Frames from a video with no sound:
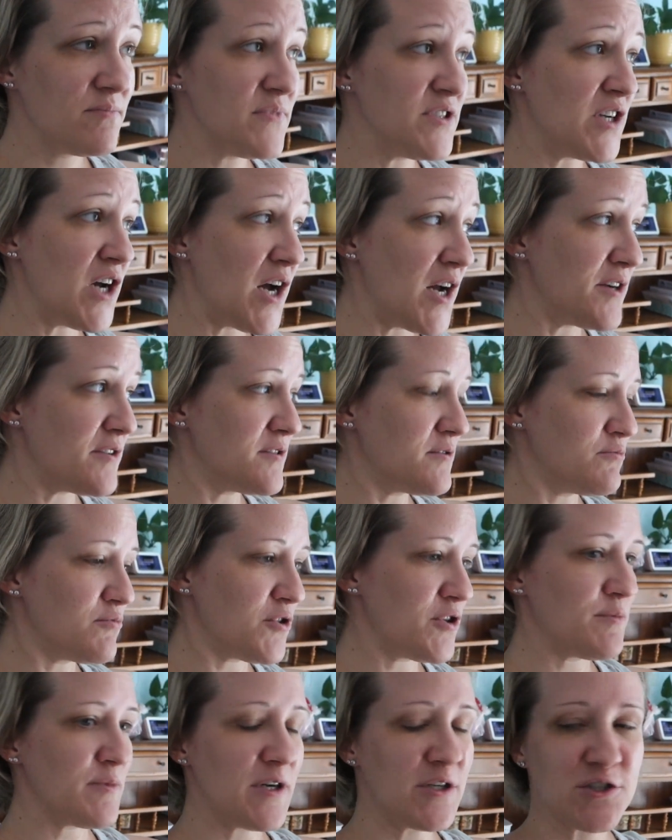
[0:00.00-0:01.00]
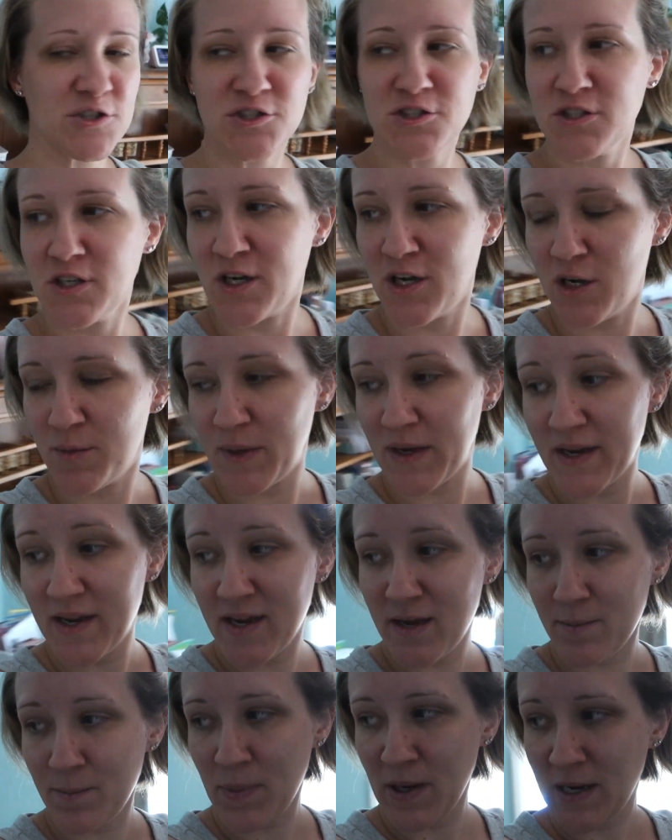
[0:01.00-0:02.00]
done pretty much. I
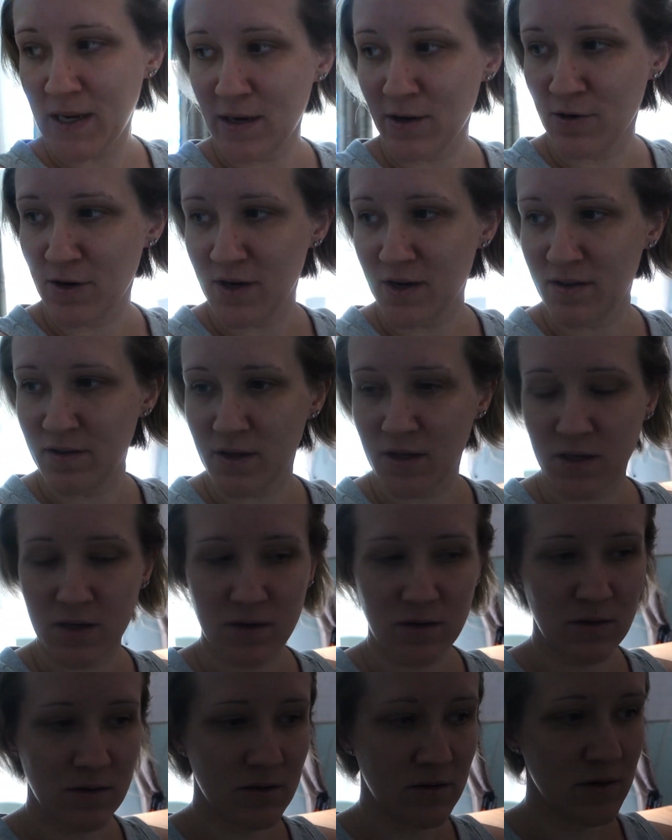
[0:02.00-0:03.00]
can't paint or anything.